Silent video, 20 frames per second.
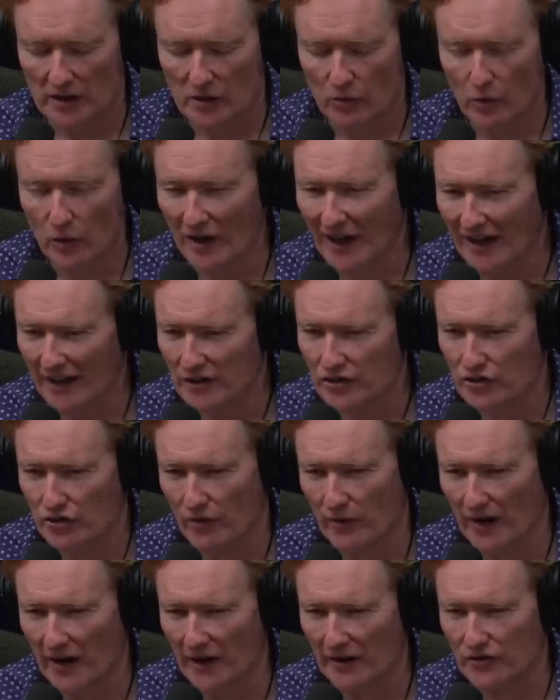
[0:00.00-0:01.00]
what kind of
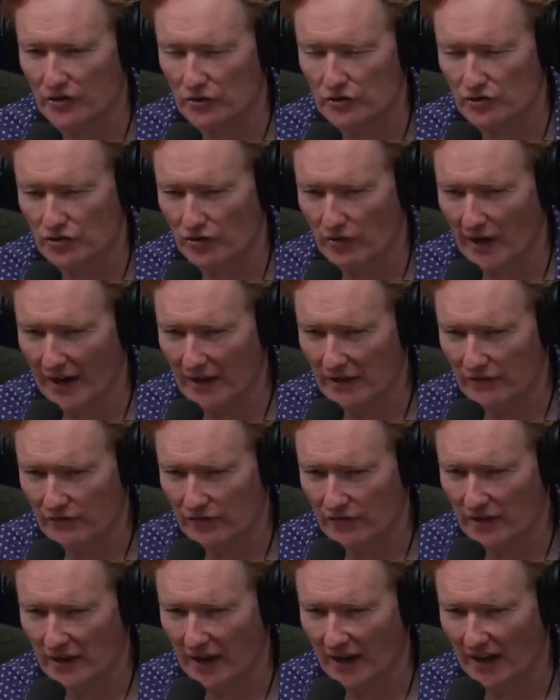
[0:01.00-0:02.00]
train do you train
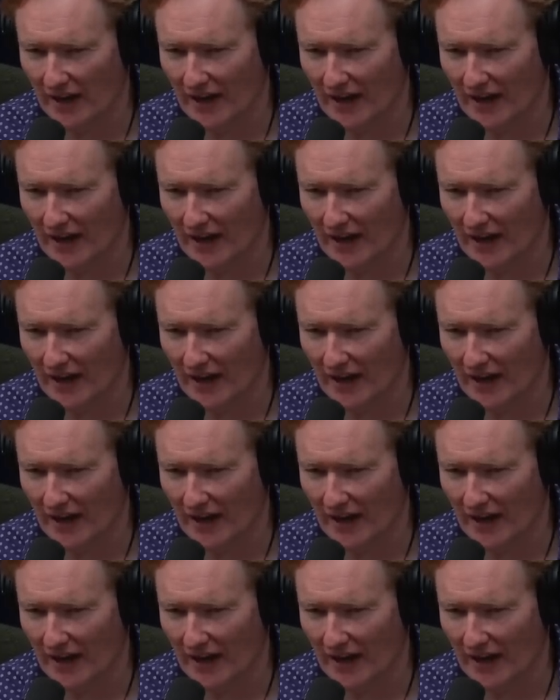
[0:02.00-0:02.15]
for that?